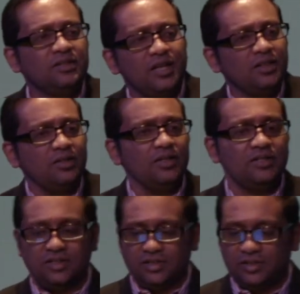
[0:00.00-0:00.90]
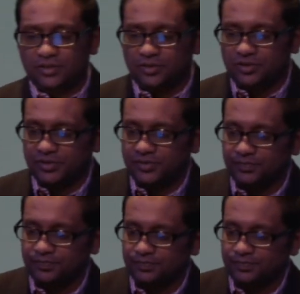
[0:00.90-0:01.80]
deathly still.
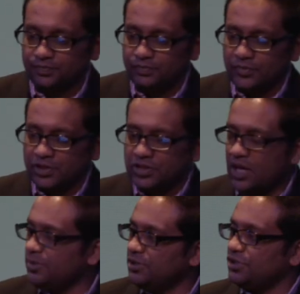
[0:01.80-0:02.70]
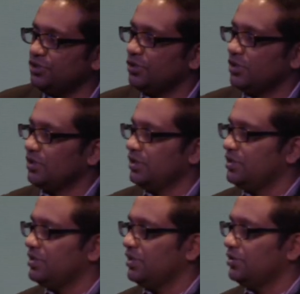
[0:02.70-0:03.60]
Simon shook and
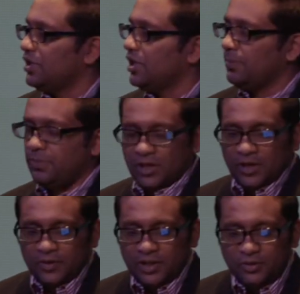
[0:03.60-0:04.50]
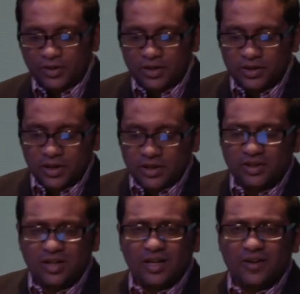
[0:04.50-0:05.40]
he teared up, hearing
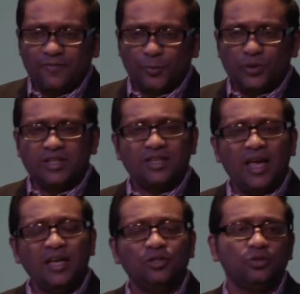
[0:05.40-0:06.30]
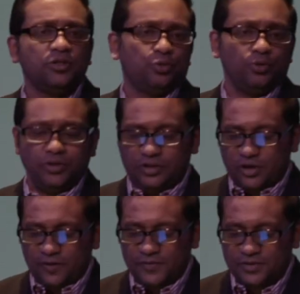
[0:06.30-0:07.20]
with his hatred toward his
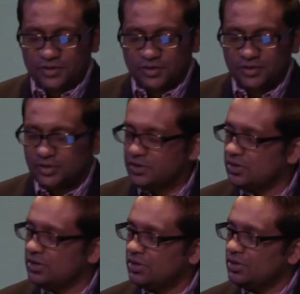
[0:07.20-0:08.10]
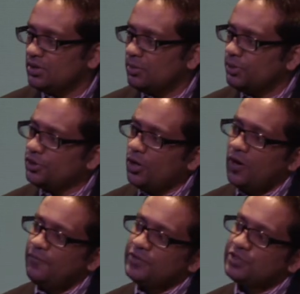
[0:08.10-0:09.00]
officer. But the
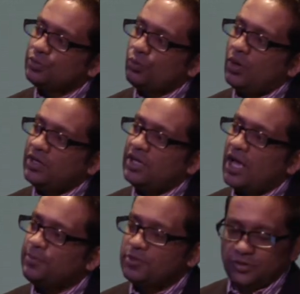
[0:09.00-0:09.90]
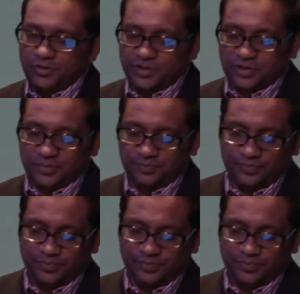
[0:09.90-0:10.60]
officer wanted absolution.